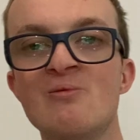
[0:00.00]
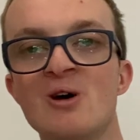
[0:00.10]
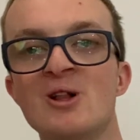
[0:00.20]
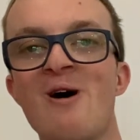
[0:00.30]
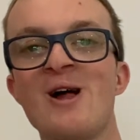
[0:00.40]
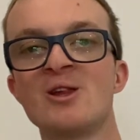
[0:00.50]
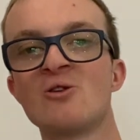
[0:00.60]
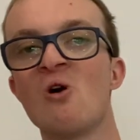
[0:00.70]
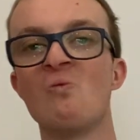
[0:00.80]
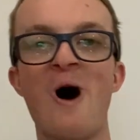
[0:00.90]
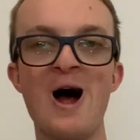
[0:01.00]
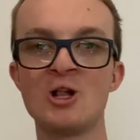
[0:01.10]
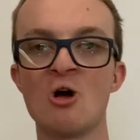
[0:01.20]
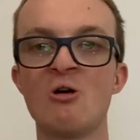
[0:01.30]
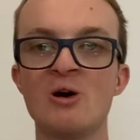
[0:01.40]
really nice. It's got
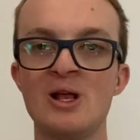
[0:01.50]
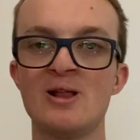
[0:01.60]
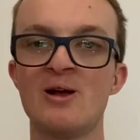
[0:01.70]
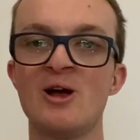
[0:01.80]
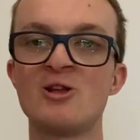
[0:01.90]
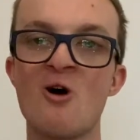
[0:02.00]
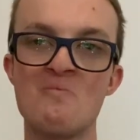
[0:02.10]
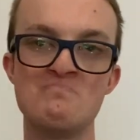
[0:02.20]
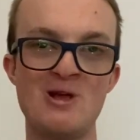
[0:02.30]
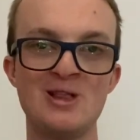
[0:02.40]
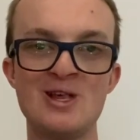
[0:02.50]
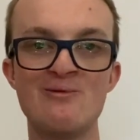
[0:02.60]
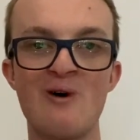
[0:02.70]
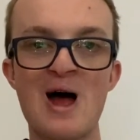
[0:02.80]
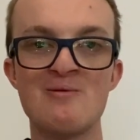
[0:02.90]
white chocolate in it, it's got minty
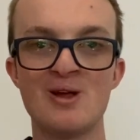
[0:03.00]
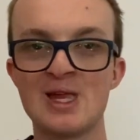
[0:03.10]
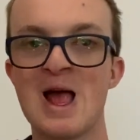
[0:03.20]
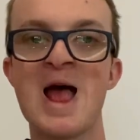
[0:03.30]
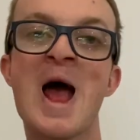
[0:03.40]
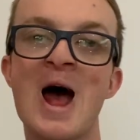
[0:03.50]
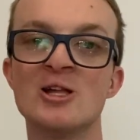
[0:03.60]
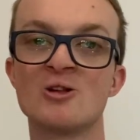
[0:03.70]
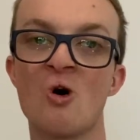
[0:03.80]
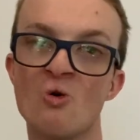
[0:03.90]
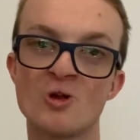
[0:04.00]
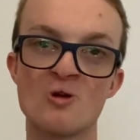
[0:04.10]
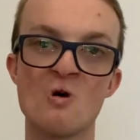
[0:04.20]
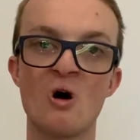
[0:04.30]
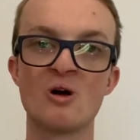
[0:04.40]
flavours, and it's
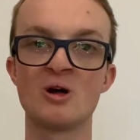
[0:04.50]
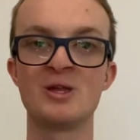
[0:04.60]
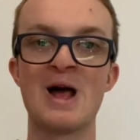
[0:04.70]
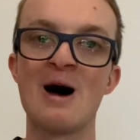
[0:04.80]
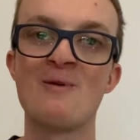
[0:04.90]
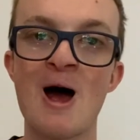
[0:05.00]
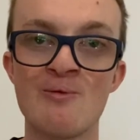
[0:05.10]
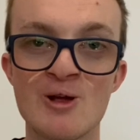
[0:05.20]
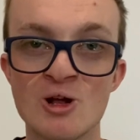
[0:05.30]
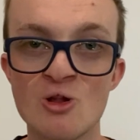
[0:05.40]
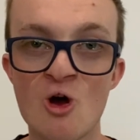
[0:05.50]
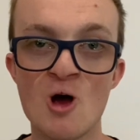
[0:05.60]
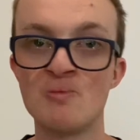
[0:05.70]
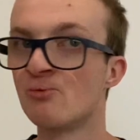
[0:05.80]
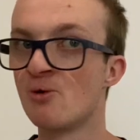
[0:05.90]
also got the South African
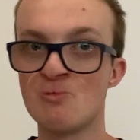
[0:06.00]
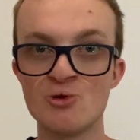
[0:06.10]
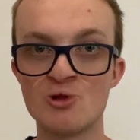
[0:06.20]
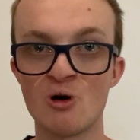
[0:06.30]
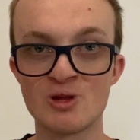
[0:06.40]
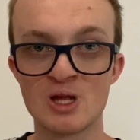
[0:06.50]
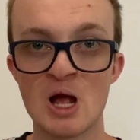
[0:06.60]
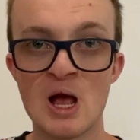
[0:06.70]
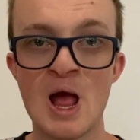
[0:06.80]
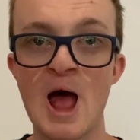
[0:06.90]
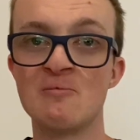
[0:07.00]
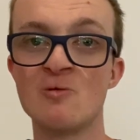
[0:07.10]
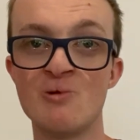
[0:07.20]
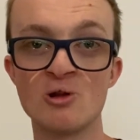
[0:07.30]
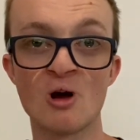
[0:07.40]
herb Rooibos. And
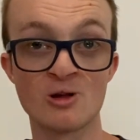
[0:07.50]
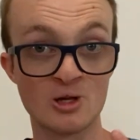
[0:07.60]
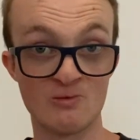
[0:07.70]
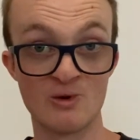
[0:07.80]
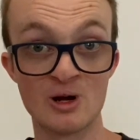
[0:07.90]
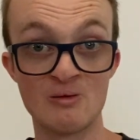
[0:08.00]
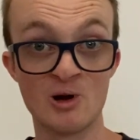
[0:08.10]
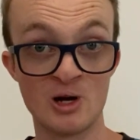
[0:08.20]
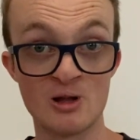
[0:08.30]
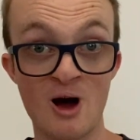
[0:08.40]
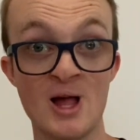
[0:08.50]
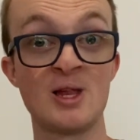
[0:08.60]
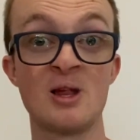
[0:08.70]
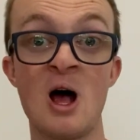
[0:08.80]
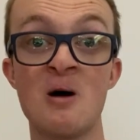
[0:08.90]
Rooibos is a really, really nice